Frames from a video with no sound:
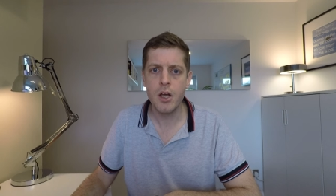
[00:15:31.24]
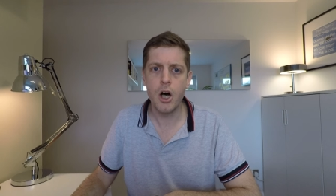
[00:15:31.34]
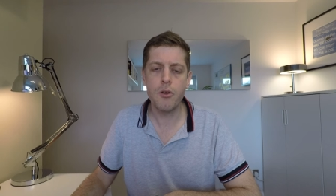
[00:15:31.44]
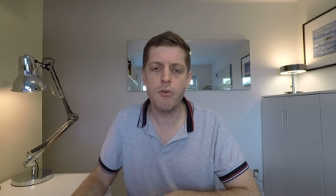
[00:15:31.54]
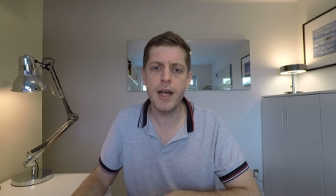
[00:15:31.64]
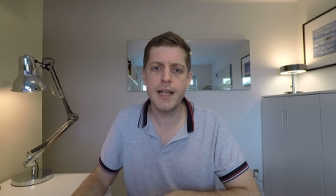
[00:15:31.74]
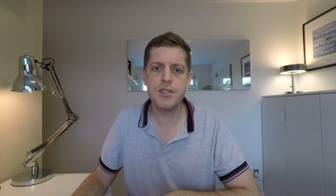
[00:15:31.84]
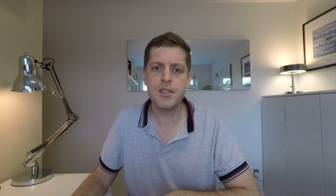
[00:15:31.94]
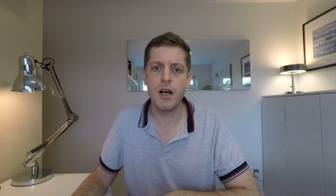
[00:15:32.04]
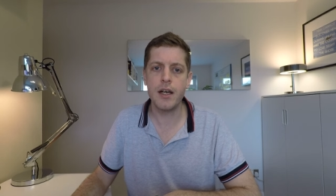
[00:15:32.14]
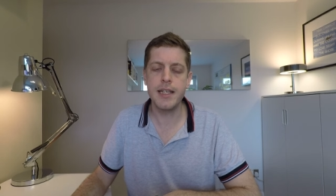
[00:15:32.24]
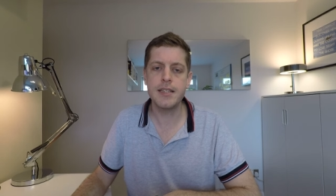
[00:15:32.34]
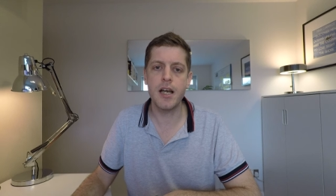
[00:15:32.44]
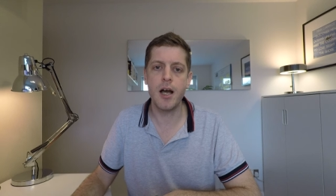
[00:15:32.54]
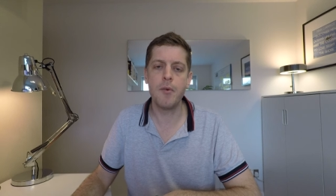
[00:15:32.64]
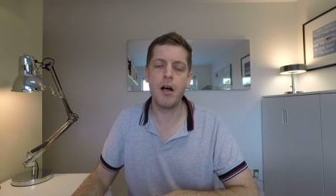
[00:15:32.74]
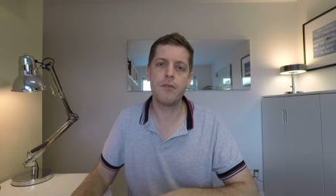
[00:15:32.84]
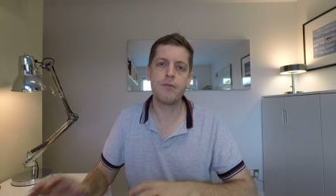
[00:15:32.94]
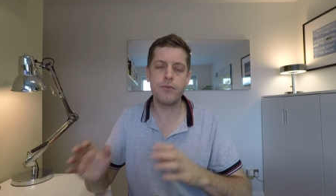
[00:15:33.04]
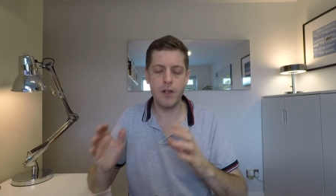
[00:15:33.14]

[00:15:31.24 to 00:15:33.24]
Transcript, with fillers: On the right-hand side, um, I've